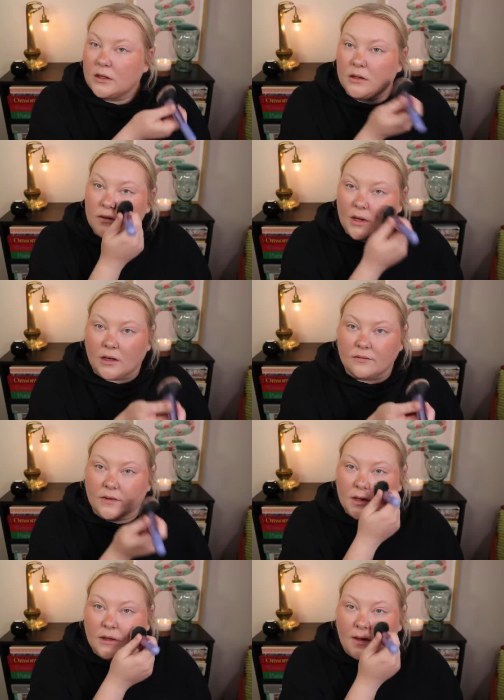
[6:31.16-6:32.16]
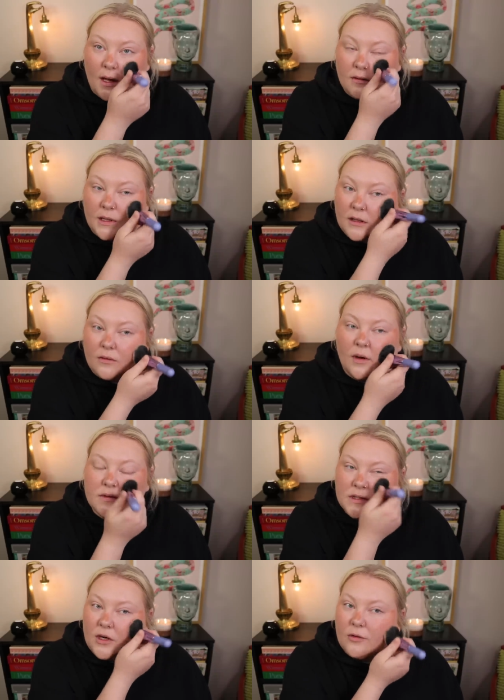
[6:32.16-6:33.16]
It kind of felt like that. Like you
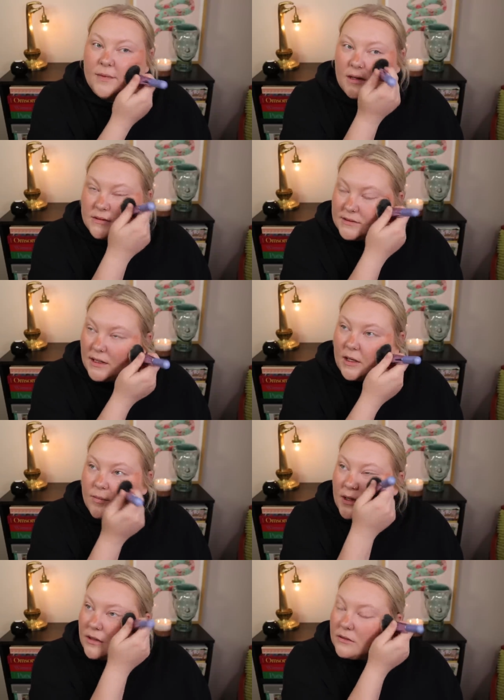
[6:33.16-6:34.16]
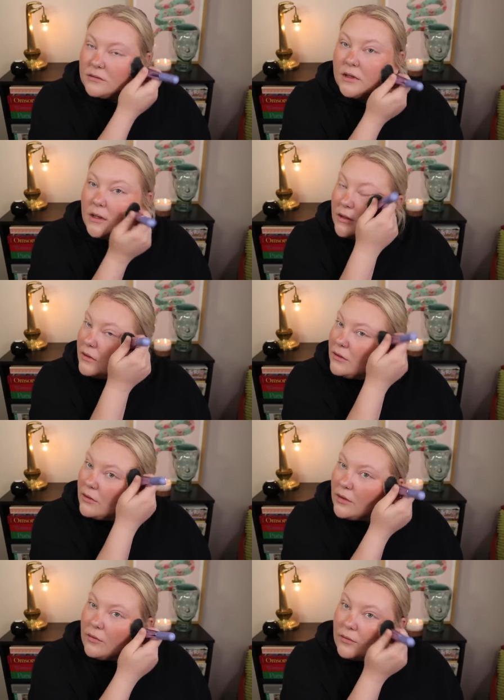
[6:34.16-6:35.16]
obviously hope that doesn't happen, and you
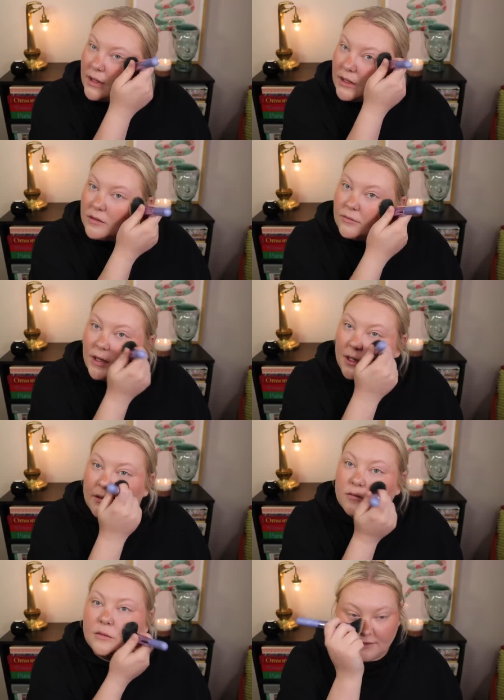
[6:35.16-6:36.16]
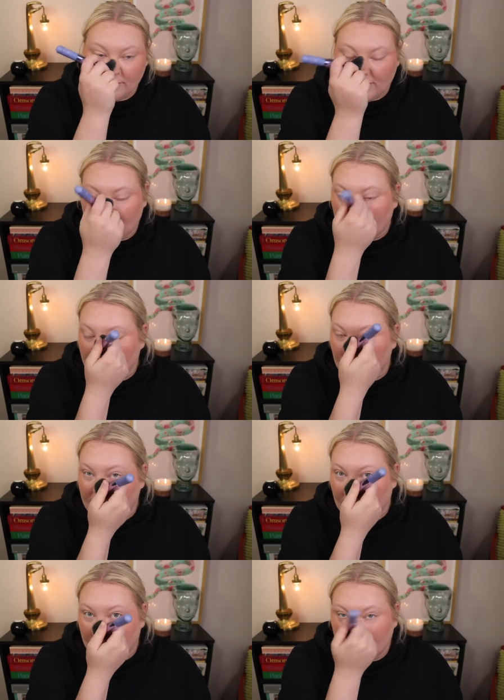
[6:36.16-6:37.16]
don't know when, but you kind of have a
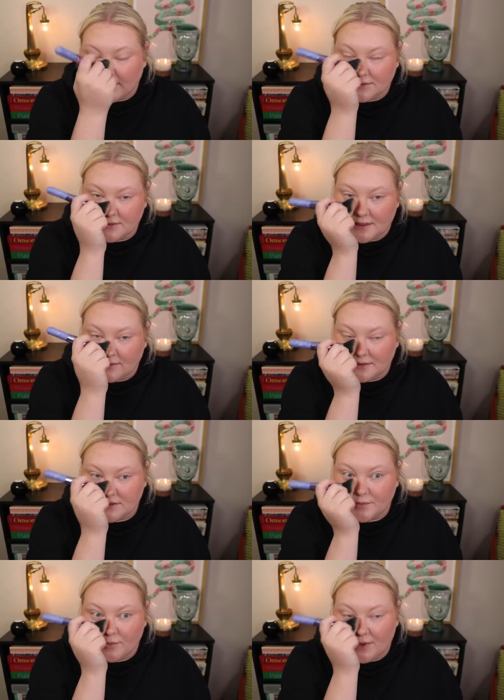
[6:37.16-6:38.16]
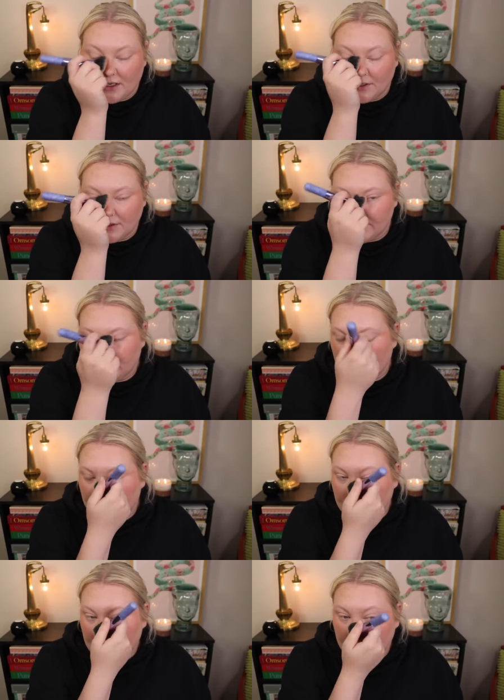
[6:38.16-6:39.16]
few things at least prepared.
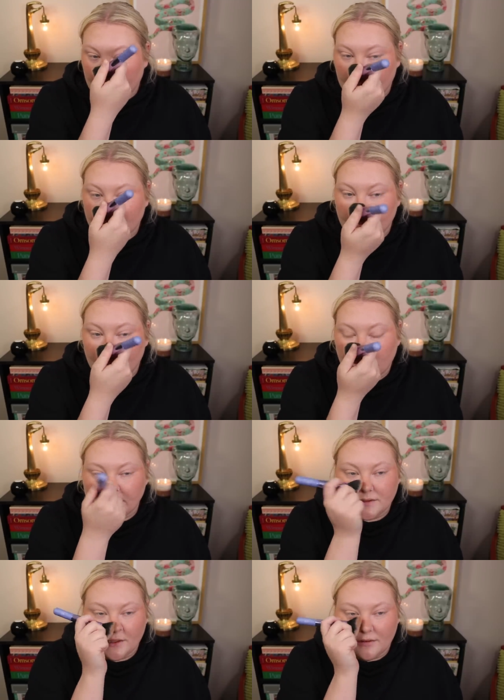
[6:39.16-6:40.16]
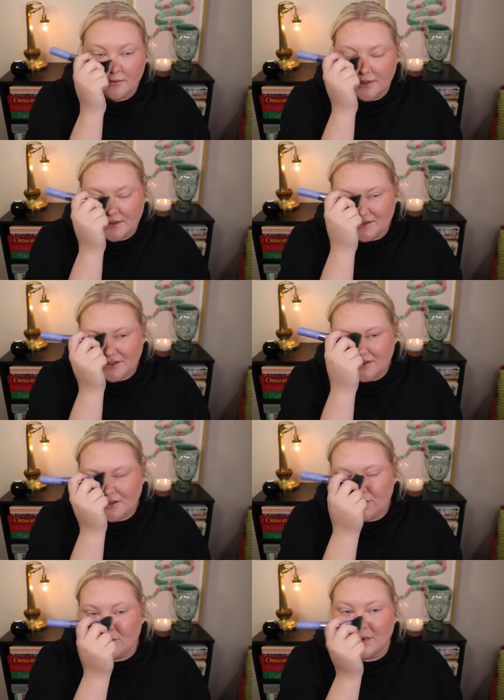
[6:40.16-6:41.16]
Um, and so it's just
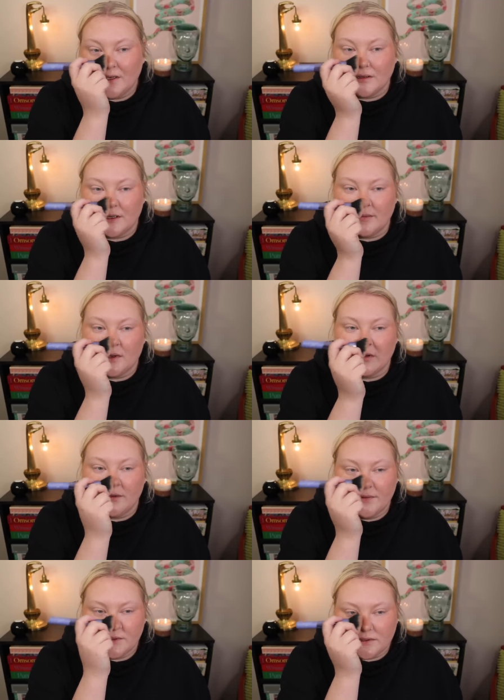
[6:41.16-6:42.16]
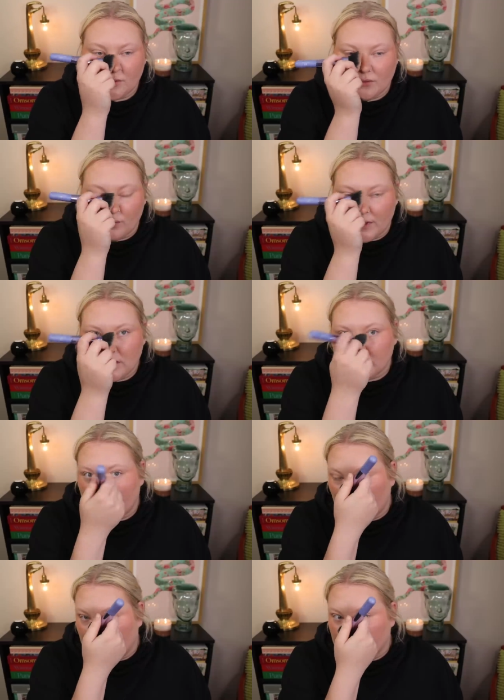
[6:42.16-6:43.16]
so weird. I mean, grief is so weird
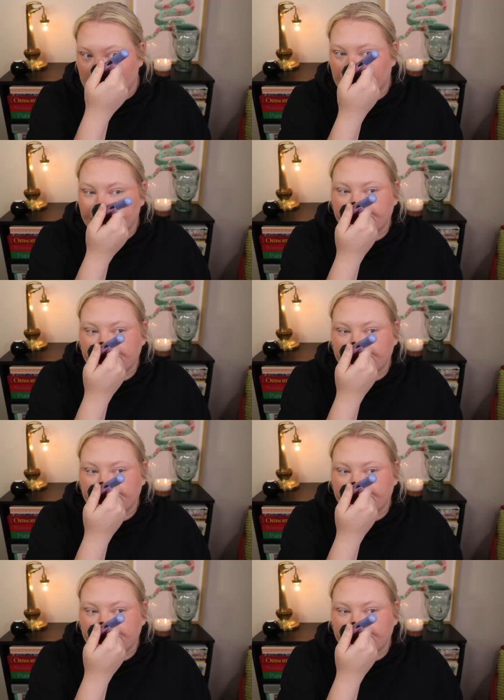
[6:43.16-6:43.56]
because